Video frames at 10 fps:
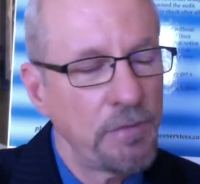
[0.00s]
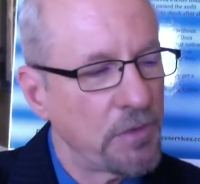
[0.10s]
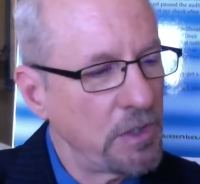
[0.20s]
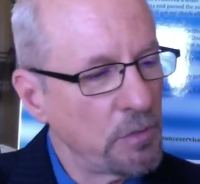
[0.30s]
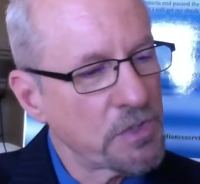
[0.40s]

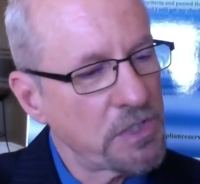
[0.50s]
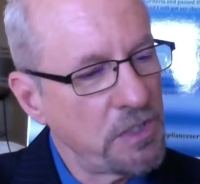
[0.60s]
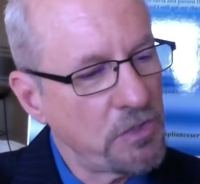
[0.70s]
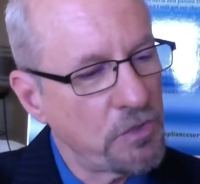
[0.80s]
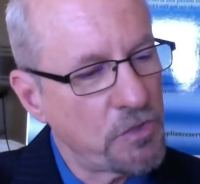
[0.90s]
then it will
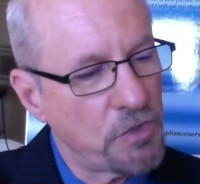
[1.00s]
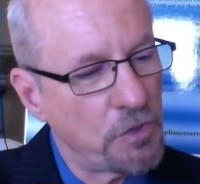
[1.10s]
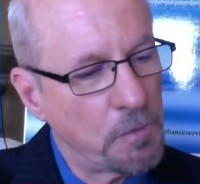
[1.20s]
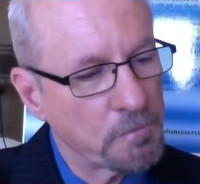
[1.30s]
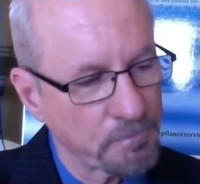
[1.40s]
send you
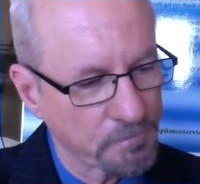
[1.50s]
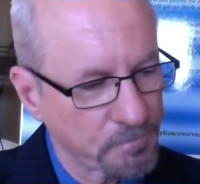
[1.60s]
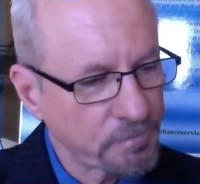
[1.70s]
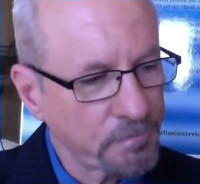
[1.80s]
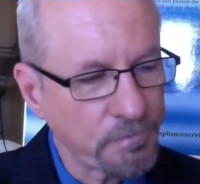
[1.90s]
to
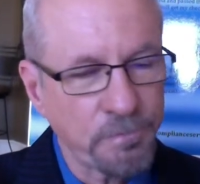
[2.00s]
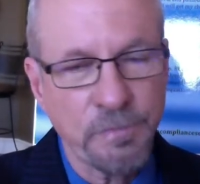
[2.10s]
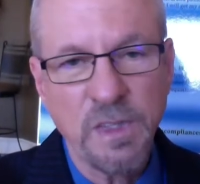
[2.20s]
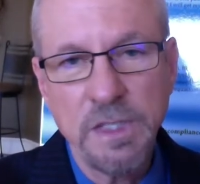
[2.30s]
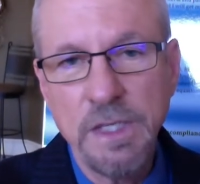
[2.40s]

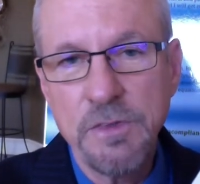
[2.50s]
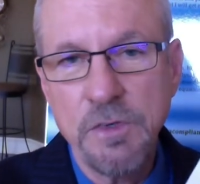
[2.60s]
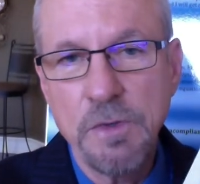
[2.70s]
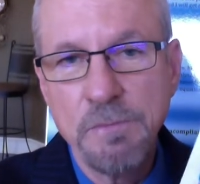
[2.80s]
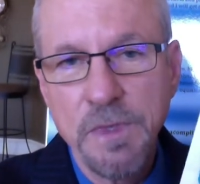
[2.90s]
either